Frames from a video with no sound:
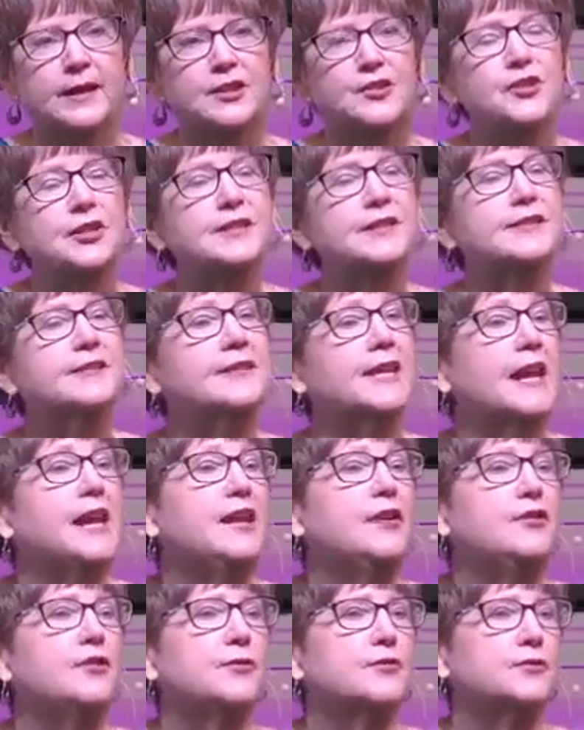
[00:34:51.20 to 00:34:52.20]
Just
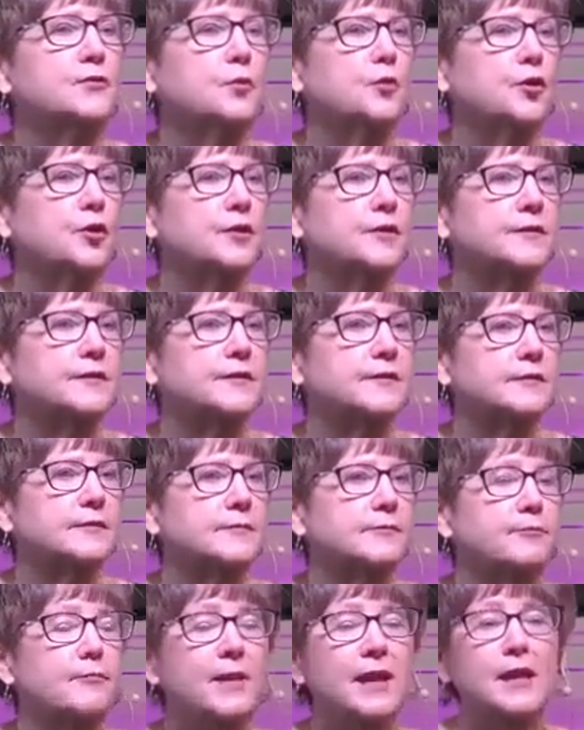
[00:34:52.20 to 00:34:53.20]
saying those words,
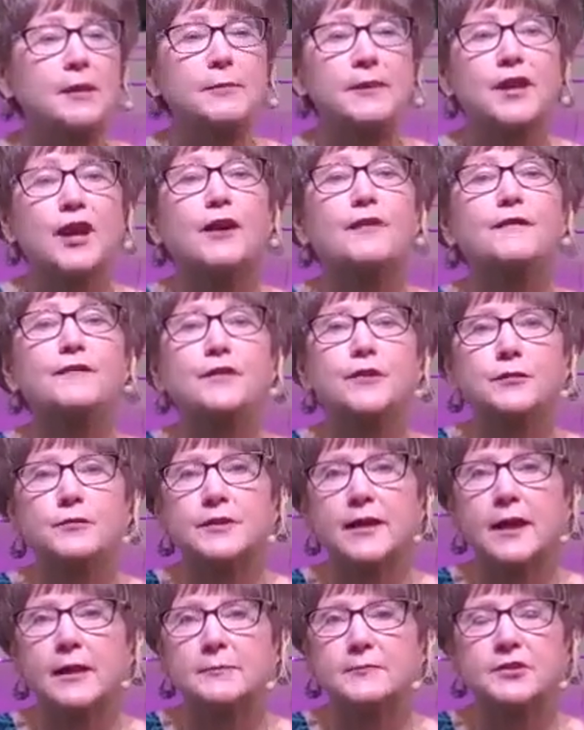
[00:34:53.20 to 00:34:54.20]
maybe a few
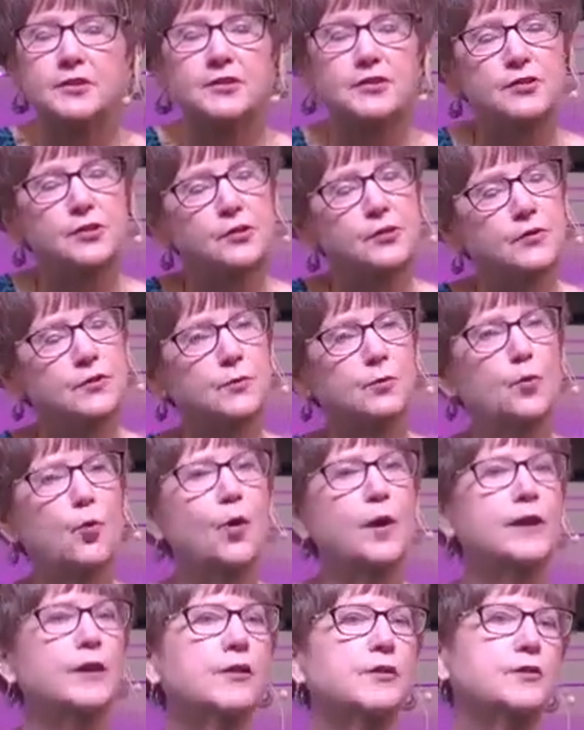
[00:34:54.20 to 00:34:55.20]
times, just use
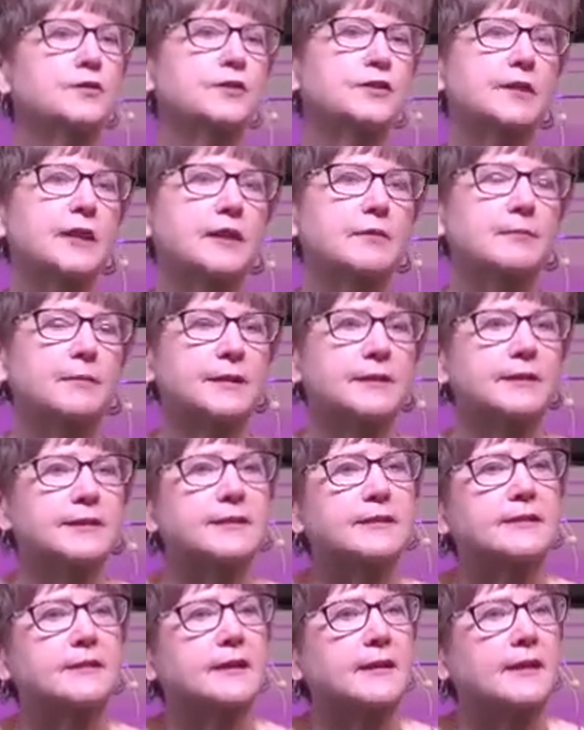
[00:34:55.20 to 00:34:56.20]
one of those
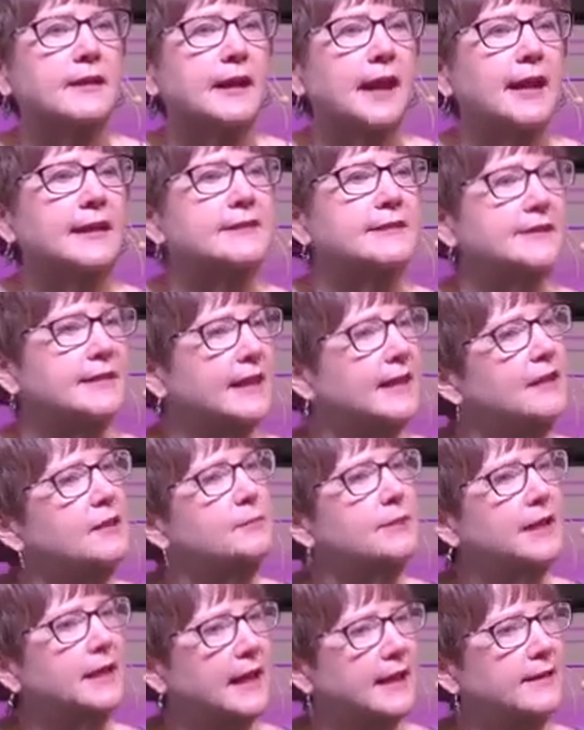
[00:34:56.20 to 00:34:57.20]
statements, and say them
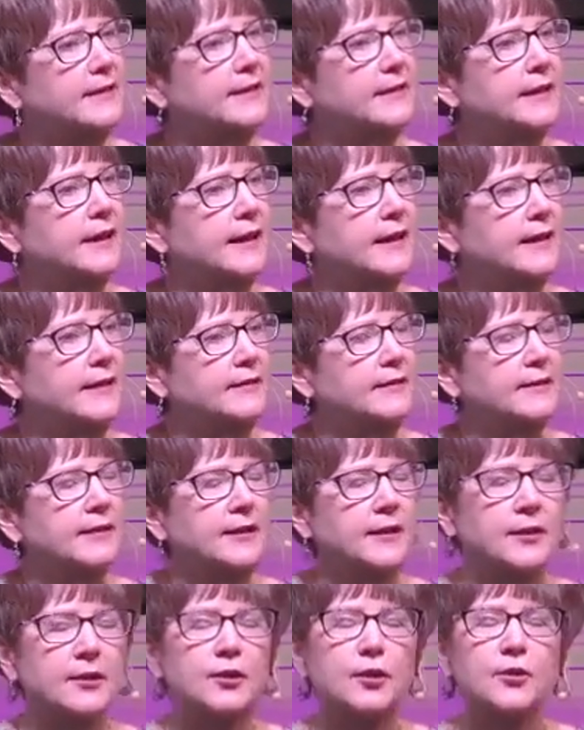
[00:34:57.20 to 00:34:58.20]
again and again.
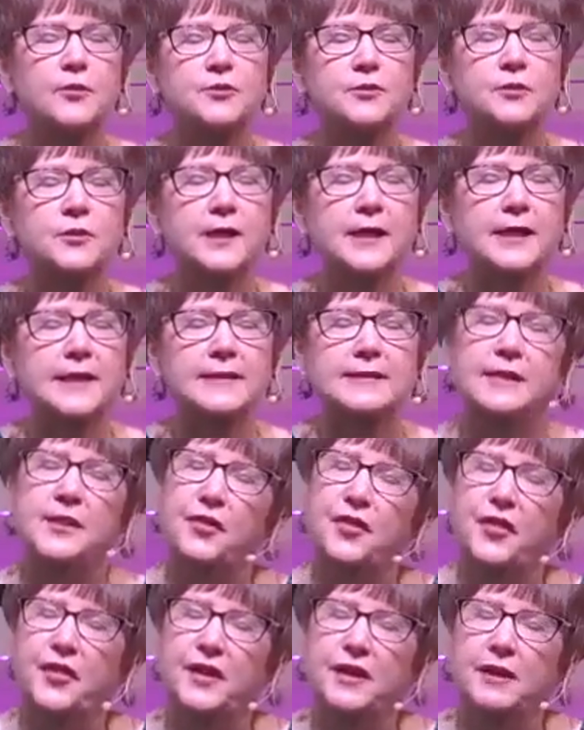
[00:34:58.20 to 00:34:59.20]
Close your eyes
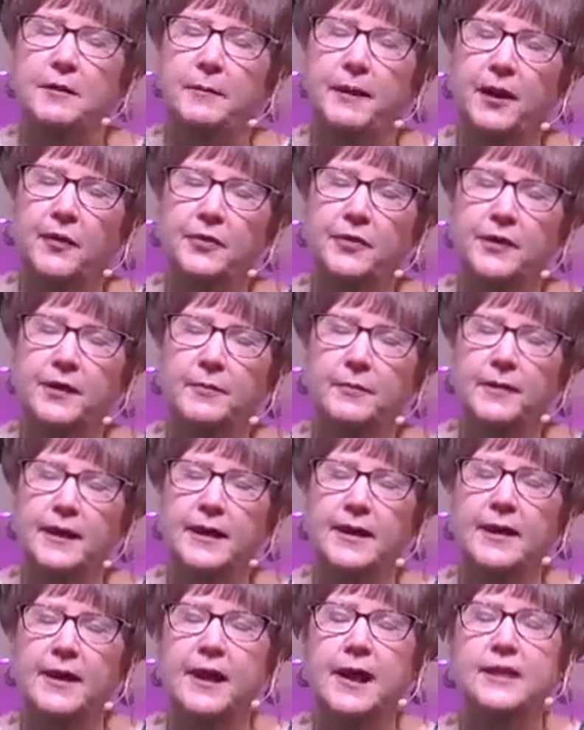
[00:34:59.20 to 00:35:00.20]
and think about them
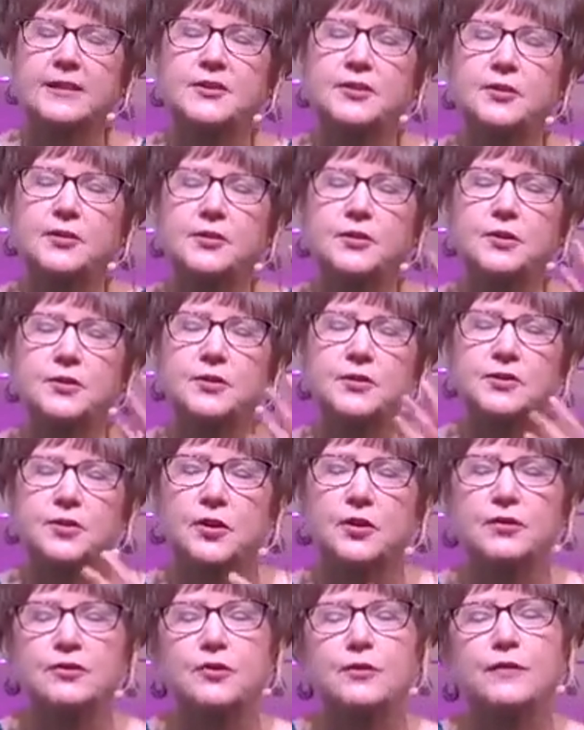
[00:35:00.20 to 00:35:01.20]
until you
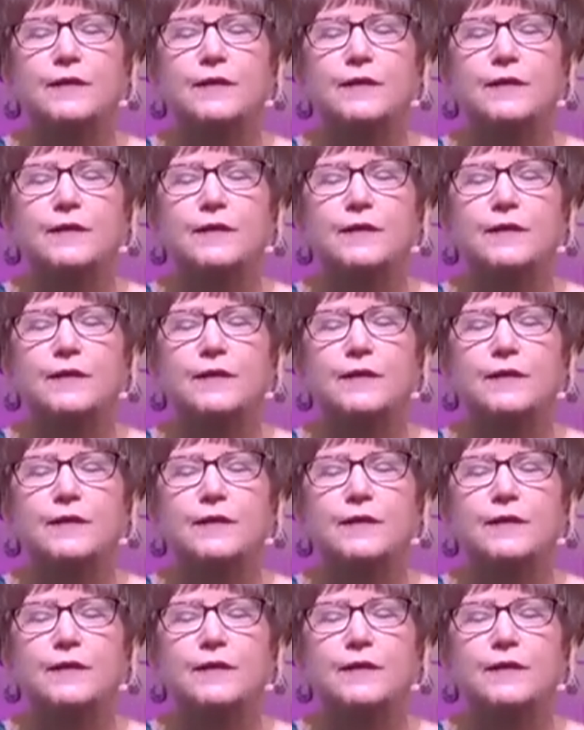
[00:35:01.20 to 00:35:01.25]
start to